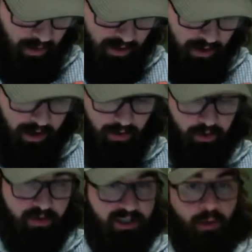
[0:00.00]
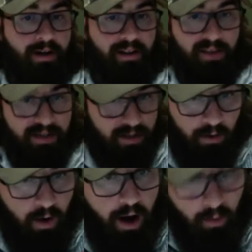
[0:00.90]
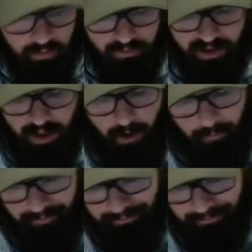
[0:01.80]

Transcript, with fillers: where you're going to lose three of these in a row. So,